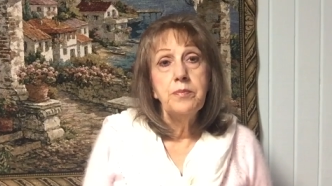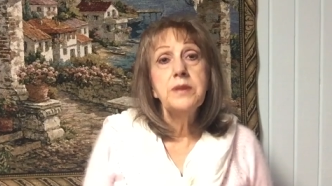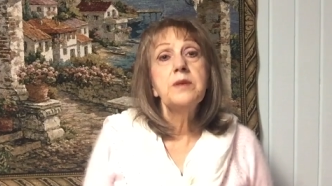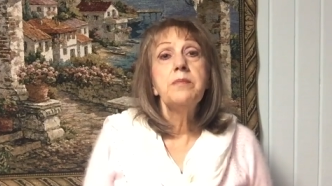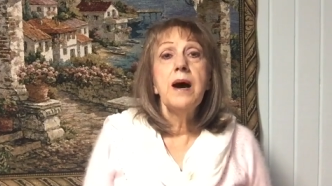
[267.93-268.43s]

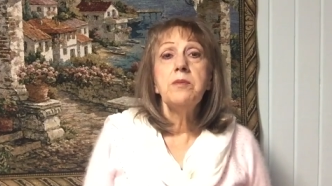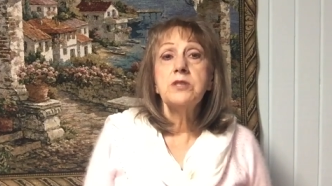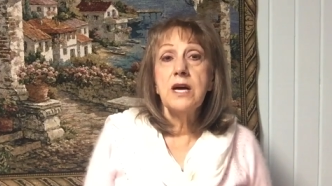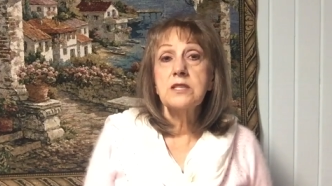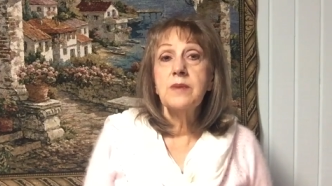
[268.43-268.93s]
But the Bible
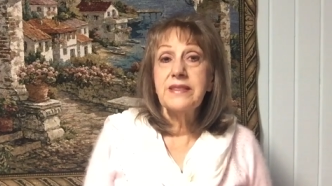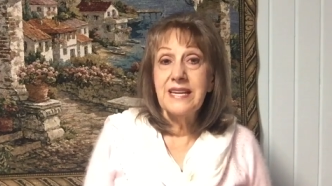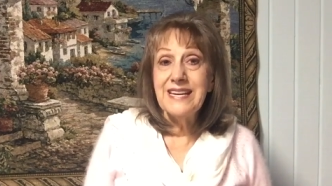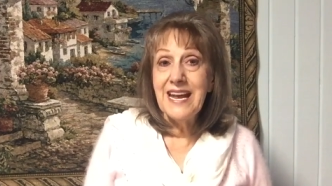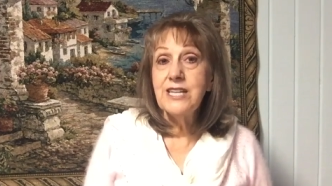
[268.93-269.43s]
talks about the
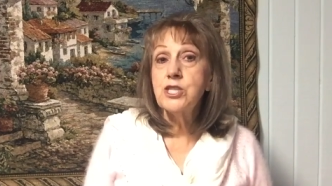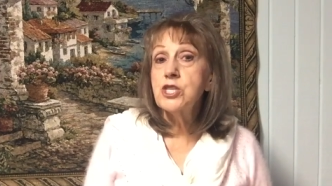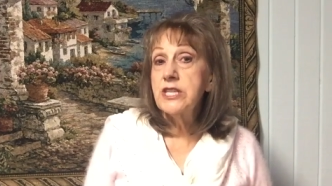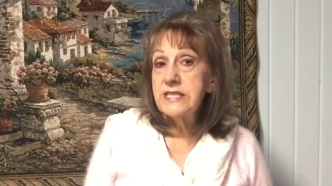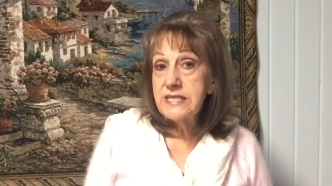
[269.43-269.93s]

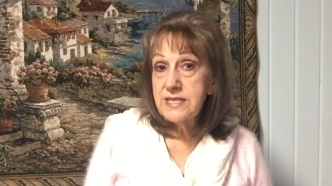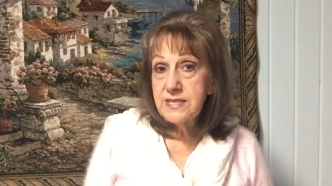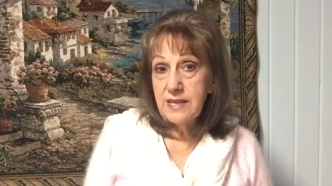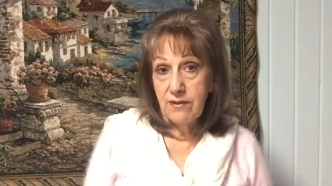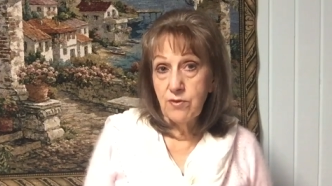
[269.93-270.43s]

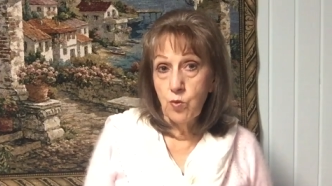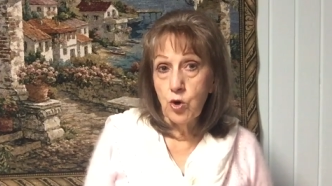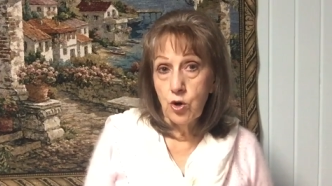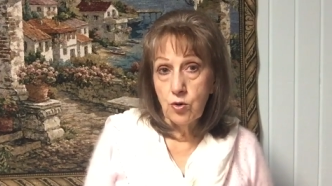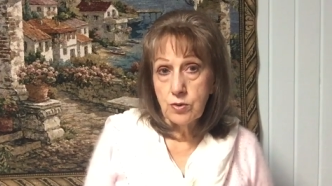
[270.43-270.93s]
nations of the
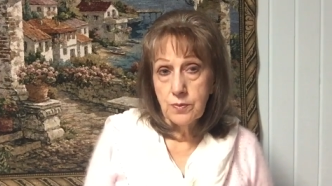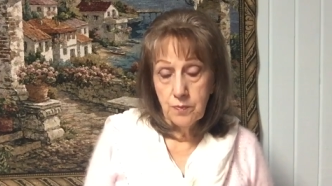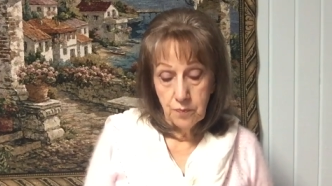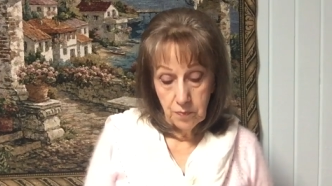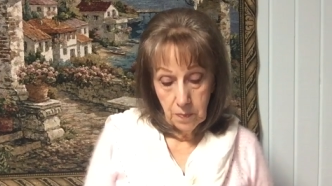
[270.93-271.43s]
world.
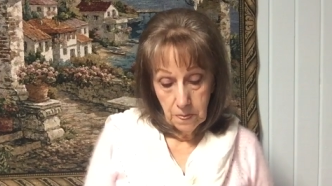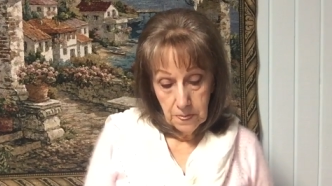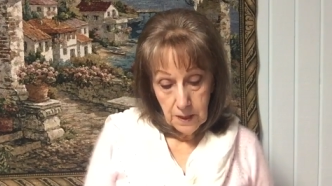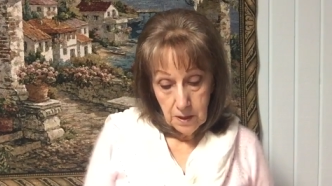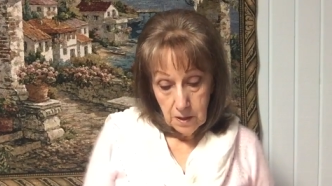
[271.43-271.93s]

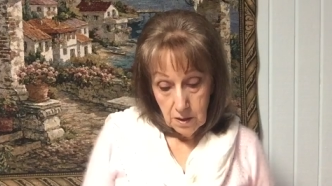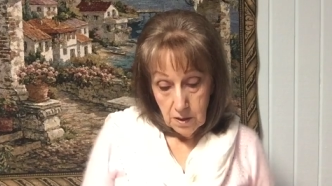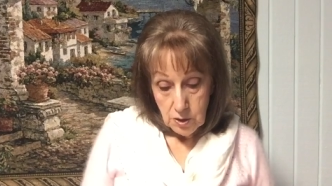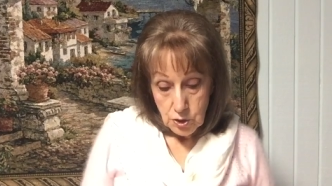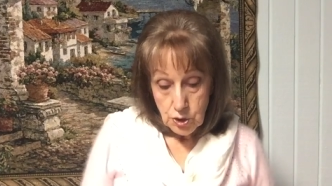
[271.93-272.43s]

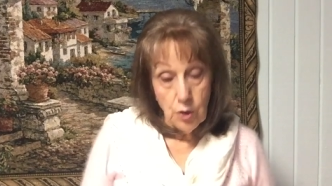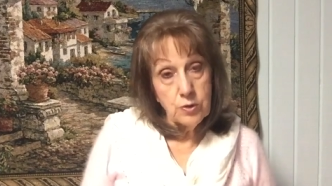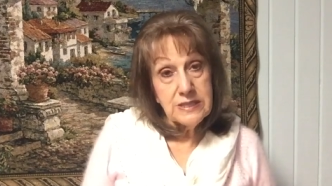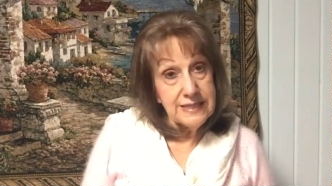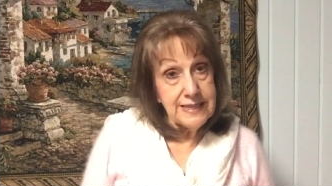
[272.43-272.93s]
So
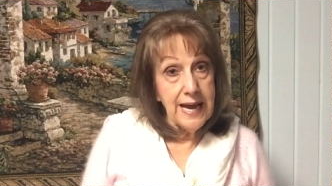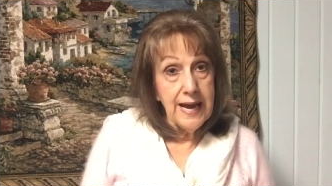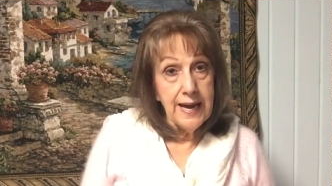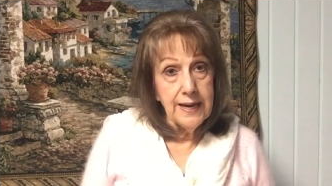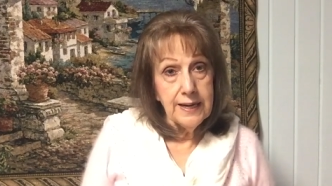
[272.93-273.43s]

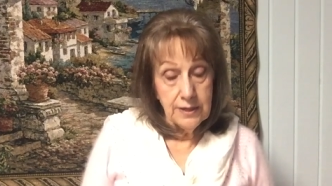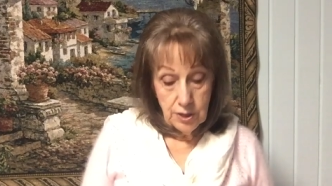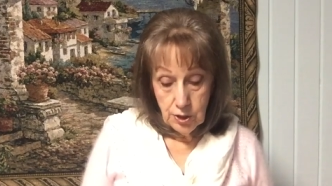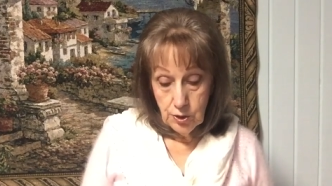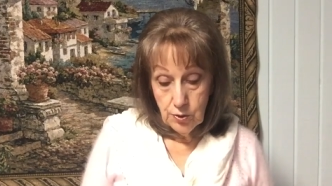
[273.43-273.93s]
today in
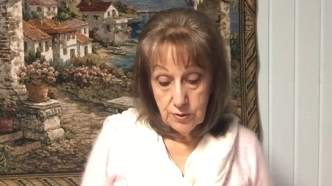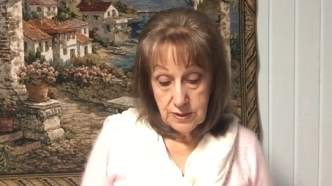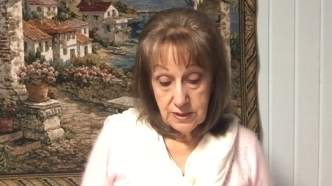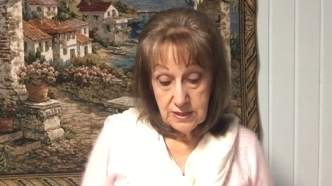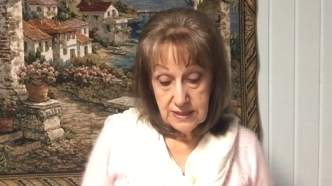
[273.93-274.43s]
the news,
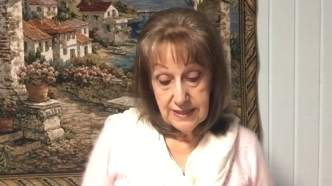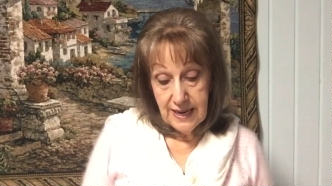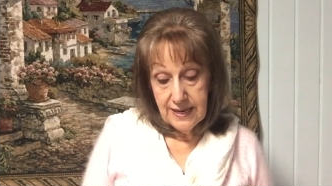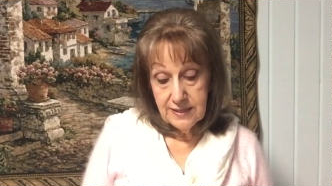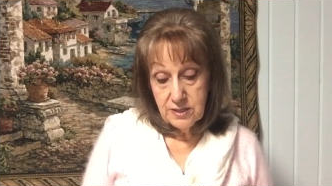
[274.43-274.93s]
this
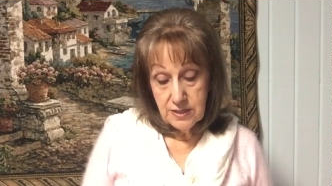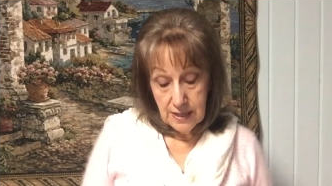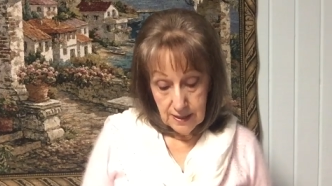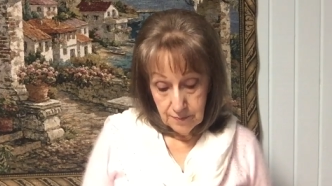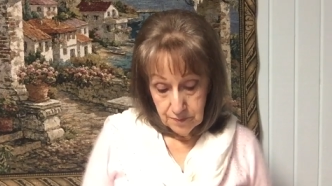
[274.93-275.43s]
today is
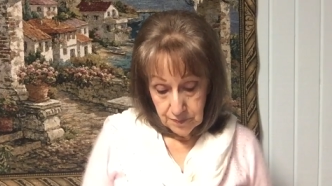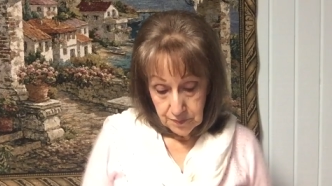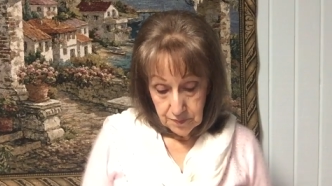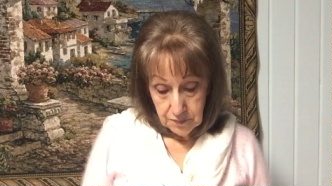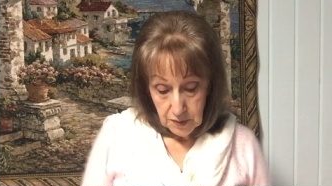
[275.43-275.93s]
um,
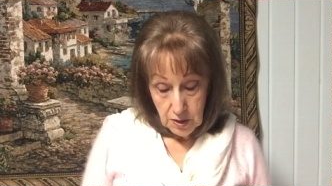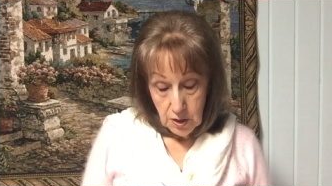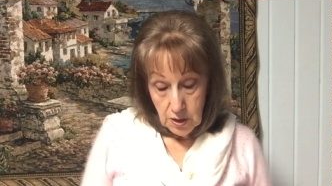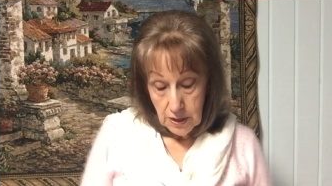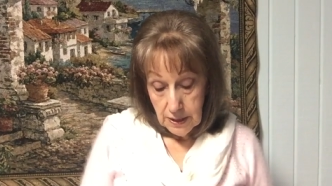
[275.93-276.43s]

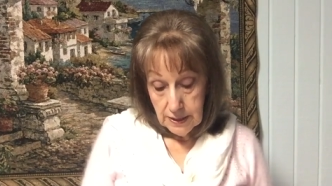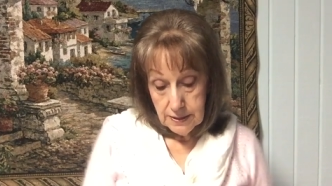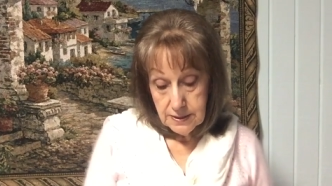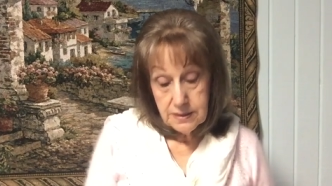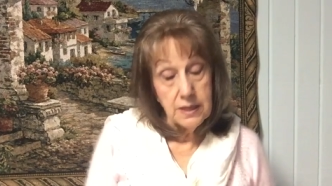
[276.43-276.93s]

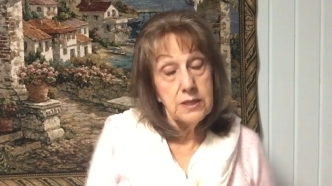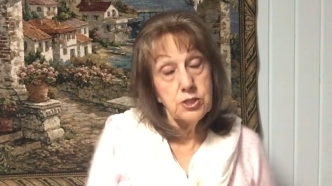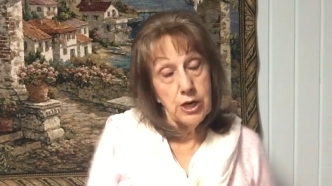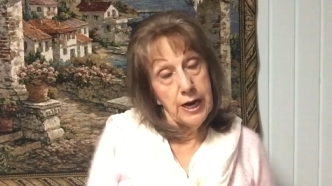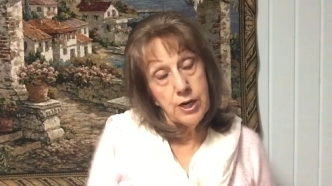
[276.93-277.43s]
is
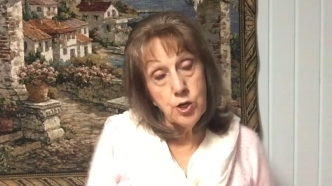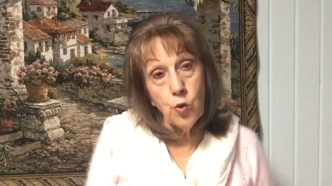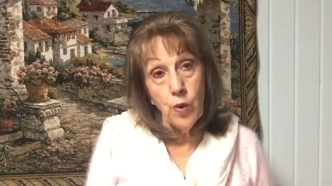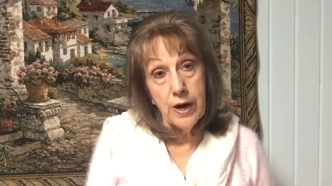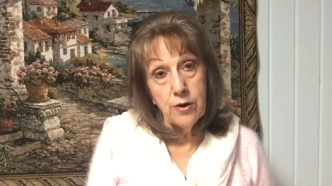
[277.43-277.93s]

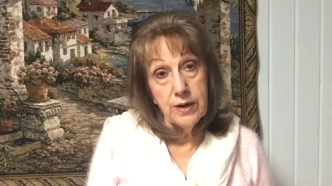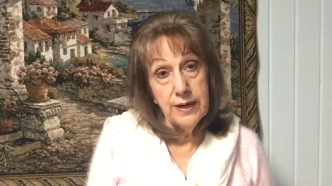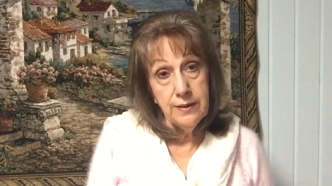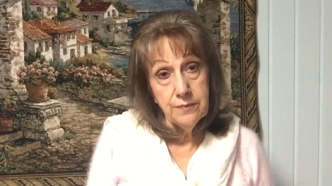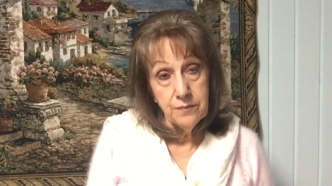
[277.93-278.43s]
January.